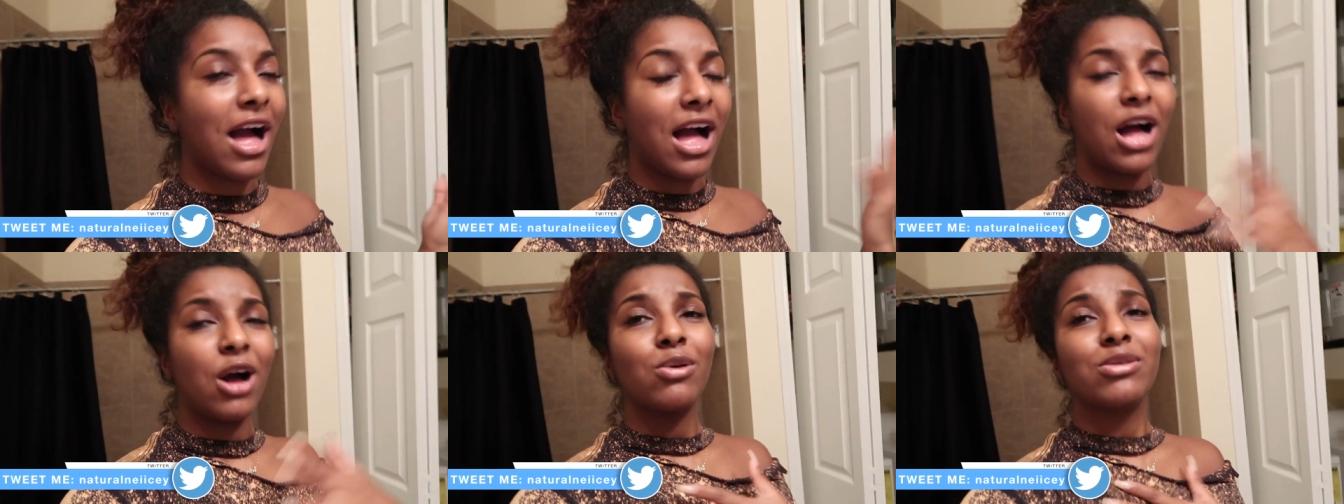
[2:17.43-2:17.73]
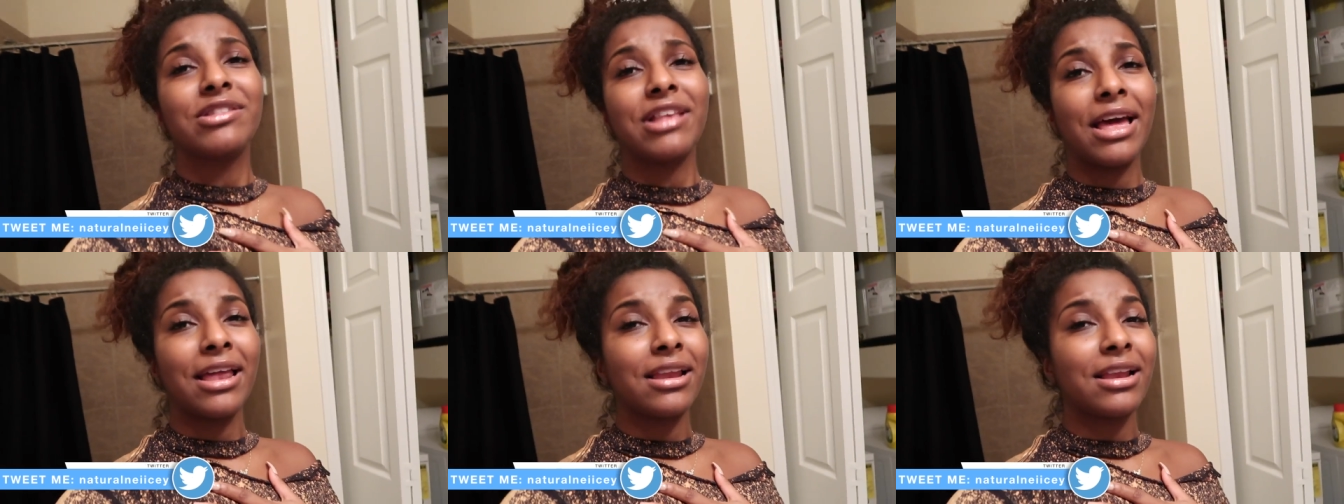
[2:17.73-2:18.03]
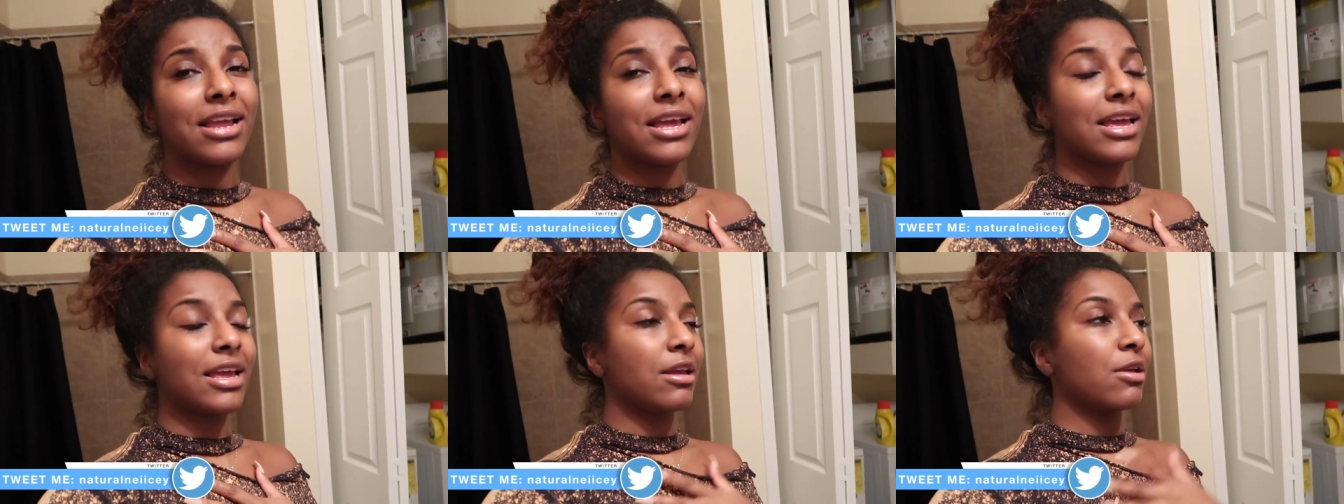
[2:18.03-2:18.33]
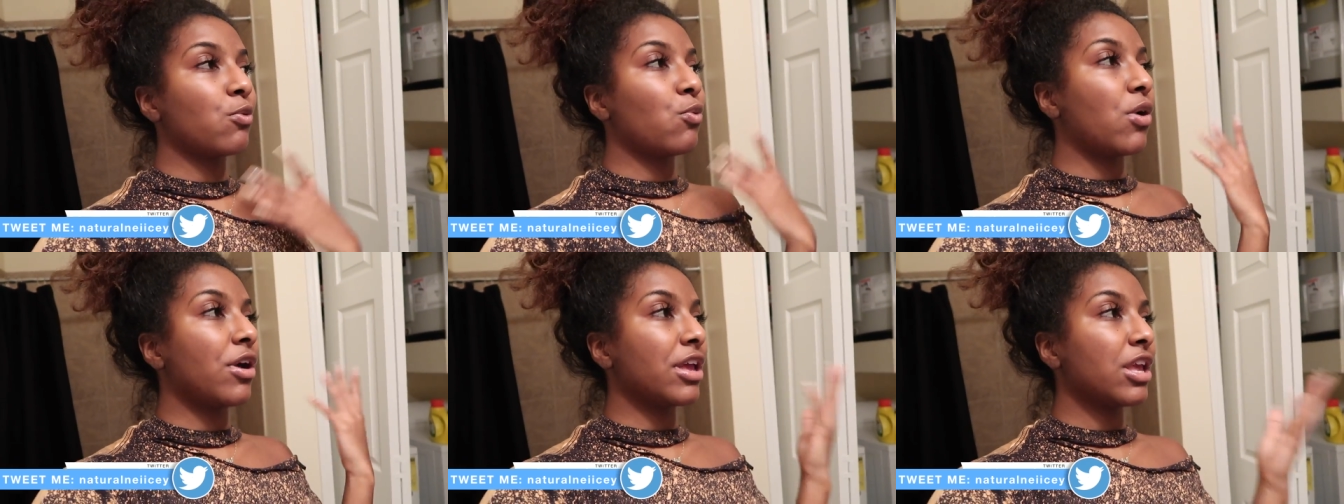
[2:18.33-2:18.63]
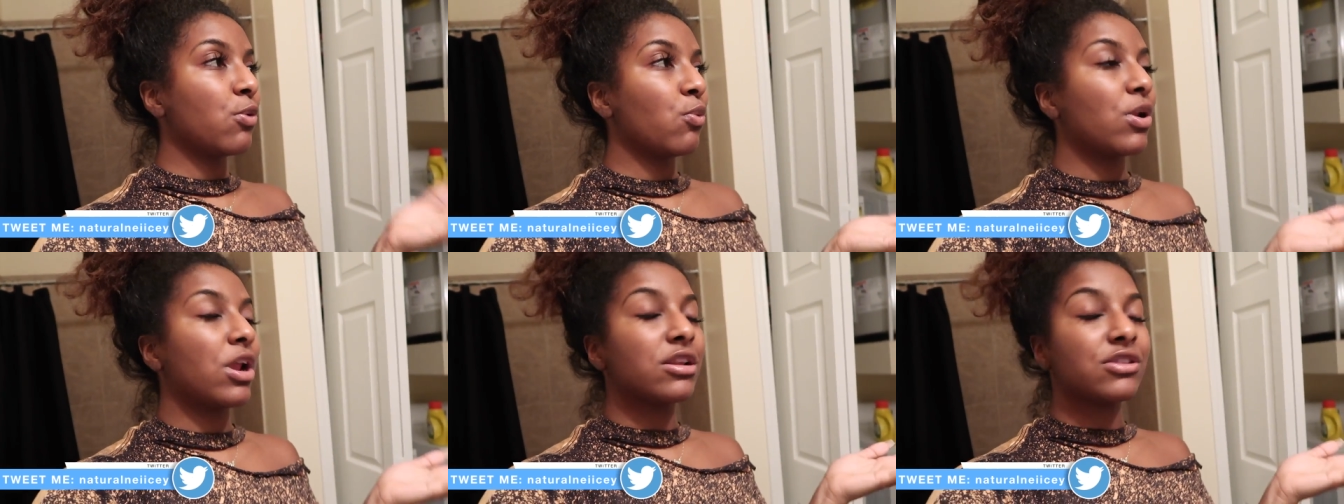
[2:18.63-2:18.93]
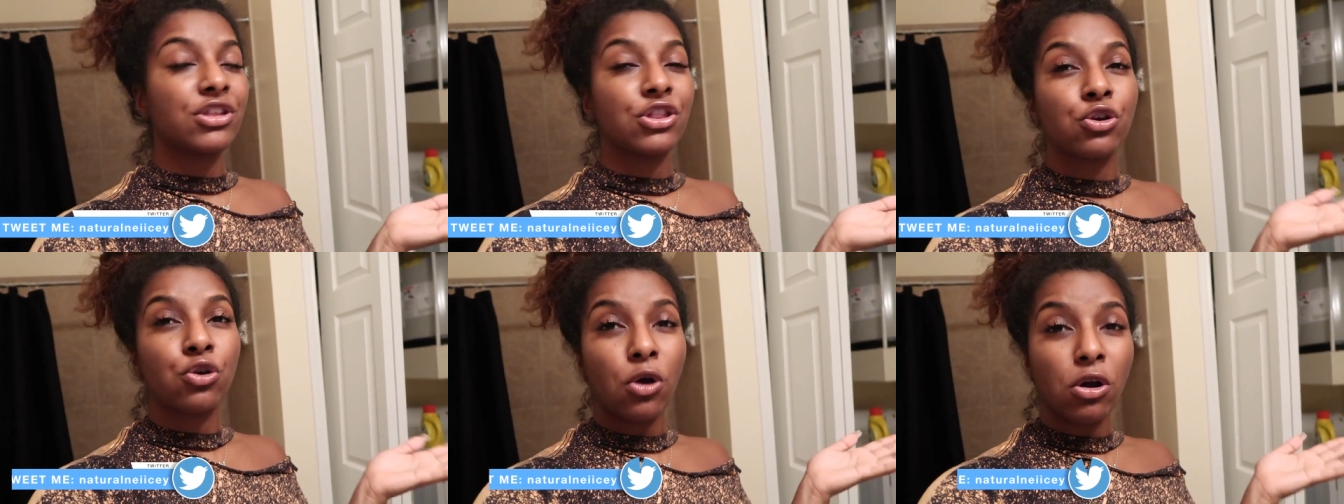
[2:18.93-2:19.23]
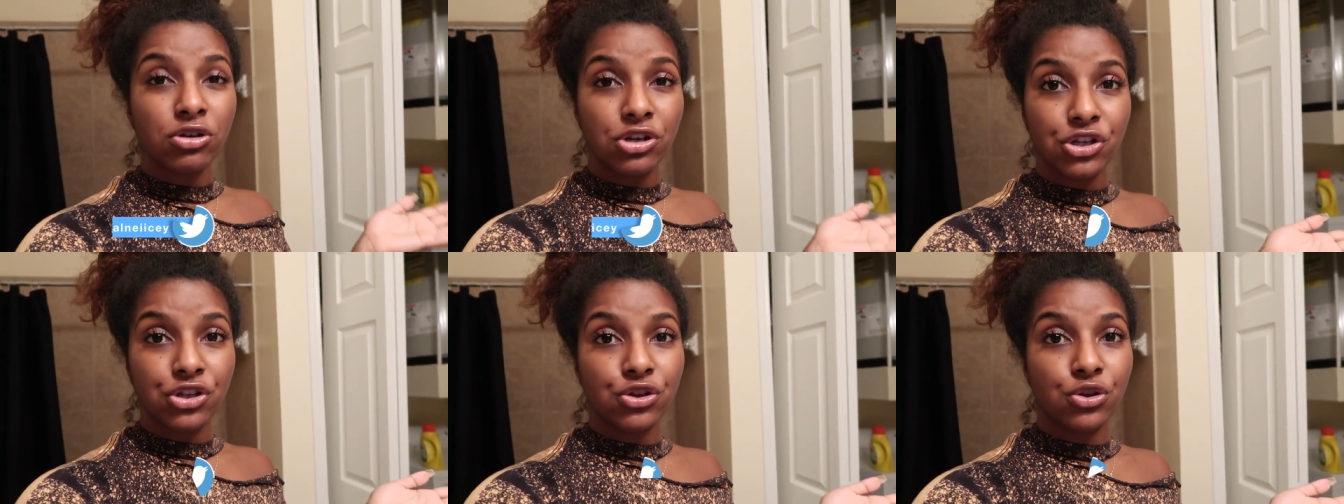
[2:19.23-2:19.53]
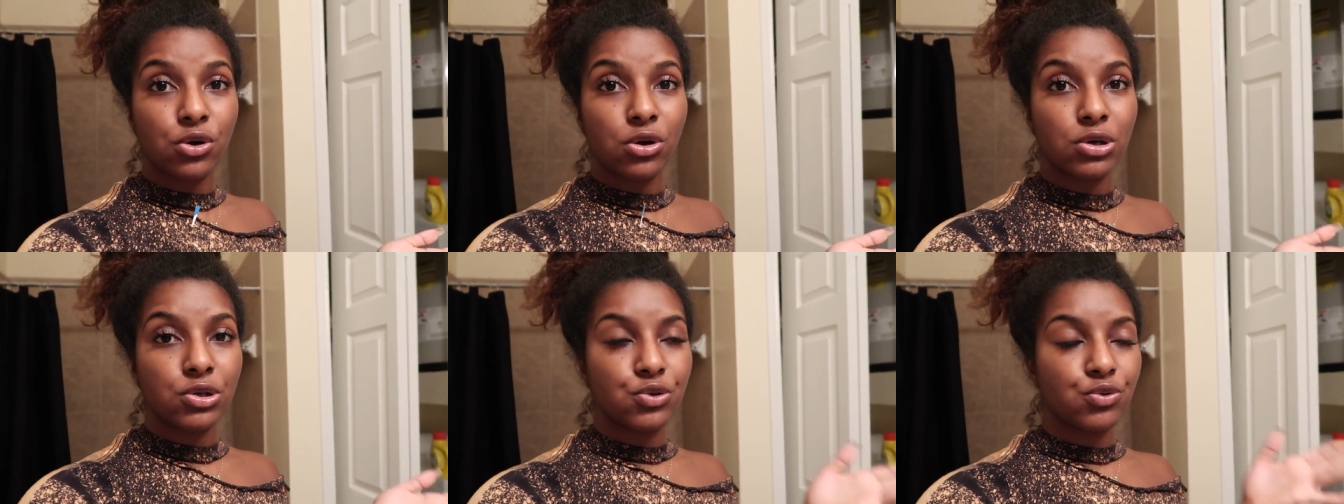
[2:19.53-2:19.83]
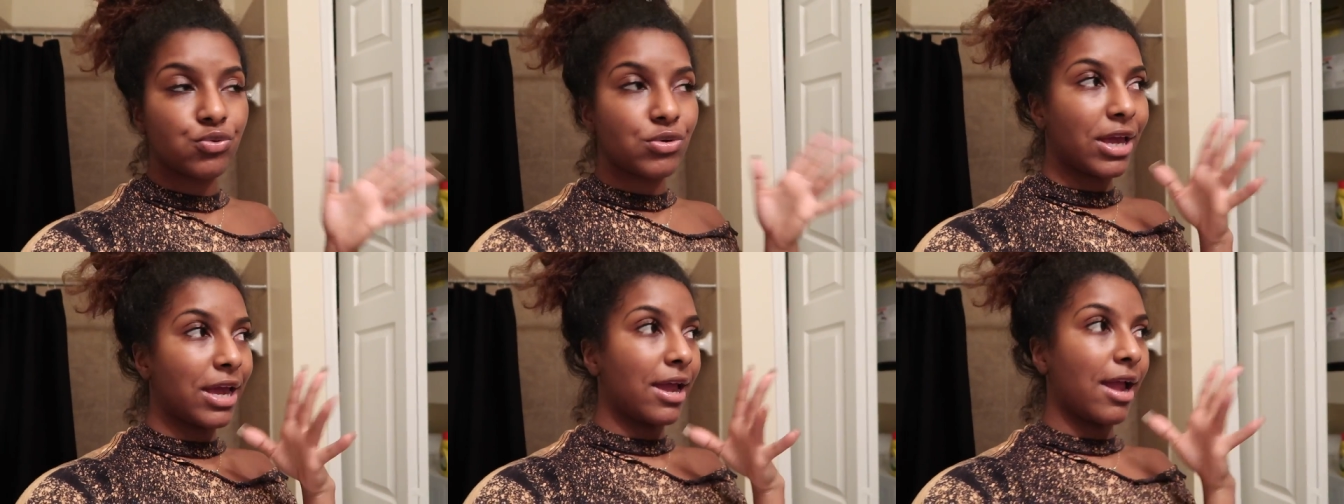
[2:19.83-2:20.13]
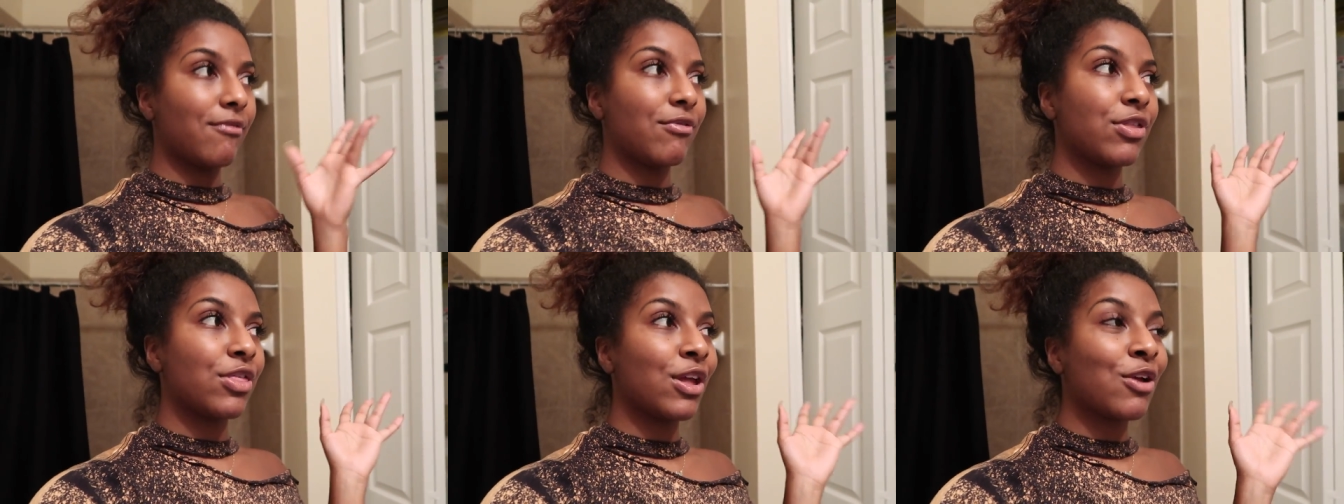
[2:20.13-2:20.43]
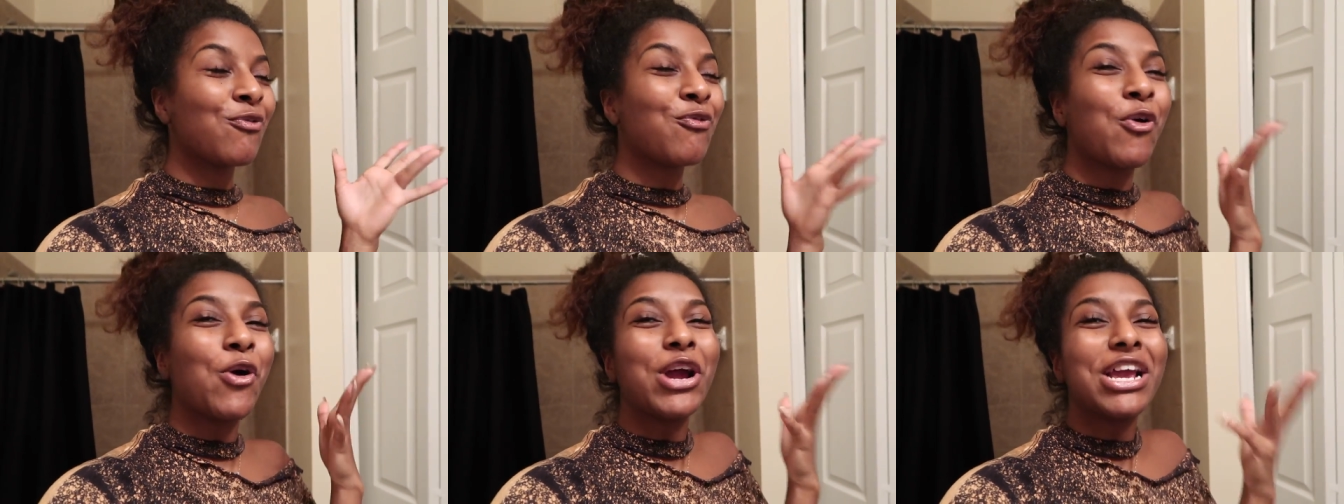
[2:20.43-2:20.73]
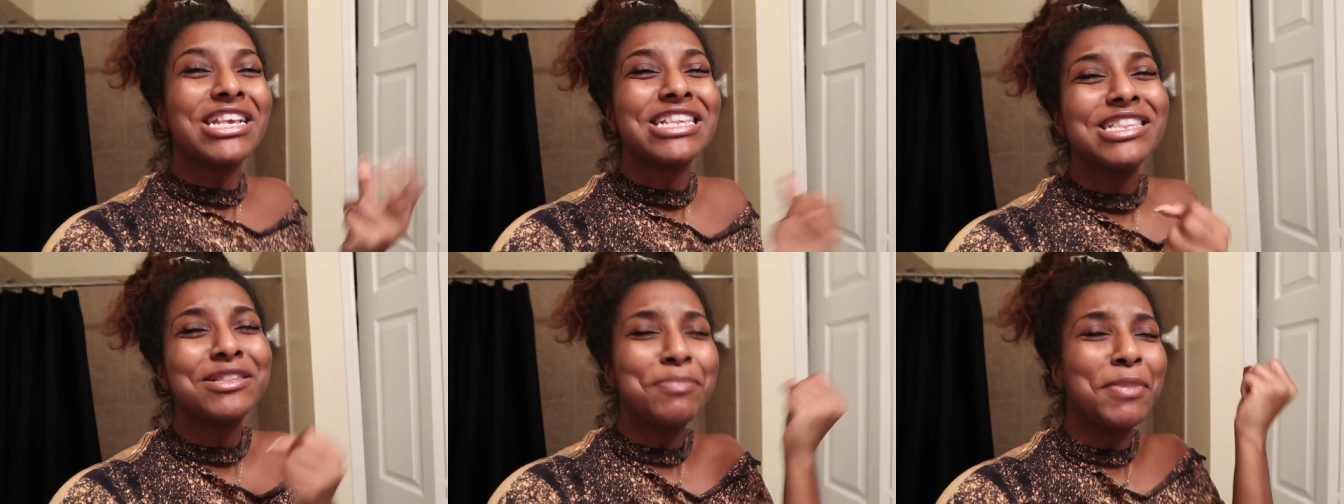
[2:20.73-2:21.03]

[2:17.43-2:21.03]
I was editing while he went out to the grocery store to get everything for his